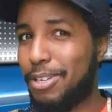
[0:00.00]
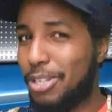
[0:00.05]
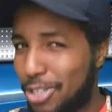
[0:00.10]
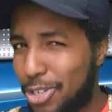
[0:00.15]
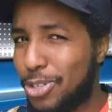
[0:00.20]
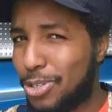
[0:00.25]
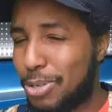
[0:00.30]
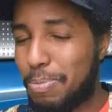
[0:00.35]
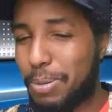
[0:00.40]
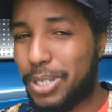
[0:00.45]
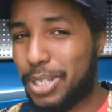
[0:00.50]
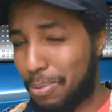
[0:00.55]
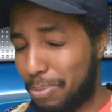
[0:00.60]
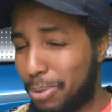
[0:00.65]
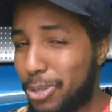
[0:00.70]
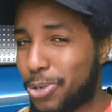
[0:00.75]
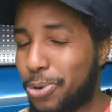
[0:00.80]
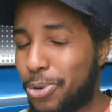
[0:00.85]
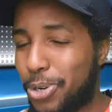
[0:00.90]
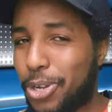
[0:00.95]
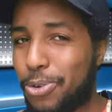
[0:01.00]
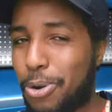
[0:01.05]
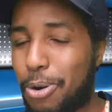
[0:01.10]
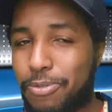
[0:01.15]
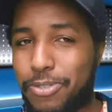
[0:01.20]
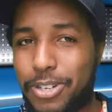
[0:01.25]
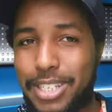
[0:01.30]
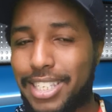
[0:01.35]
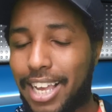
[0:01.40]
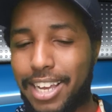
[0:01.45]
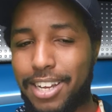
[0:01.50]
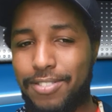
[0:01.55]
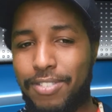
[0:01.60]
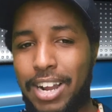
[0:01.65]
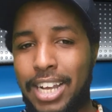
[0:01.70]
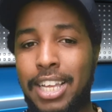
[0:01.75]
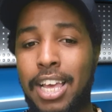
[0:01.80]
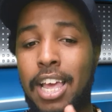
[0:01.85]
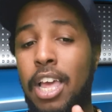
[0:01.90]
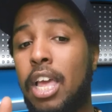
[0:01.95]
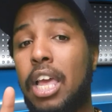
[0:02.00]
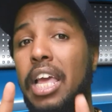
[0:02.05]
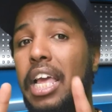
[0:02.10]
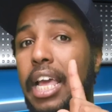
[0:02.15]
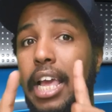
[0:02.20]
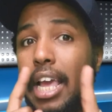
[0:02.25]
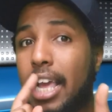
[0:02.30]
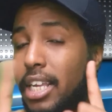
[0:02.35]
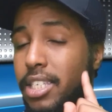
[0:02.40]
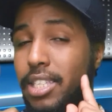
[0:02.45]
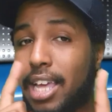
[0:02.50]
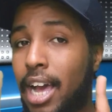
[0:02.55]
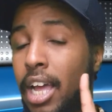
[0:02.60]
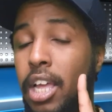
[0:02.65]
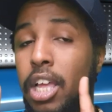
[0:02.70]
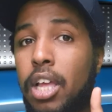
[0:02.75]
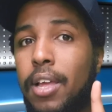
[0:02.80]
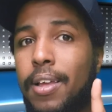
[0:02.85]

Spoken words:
He's a superstar, we're just going to ignore him for a second, right? Is that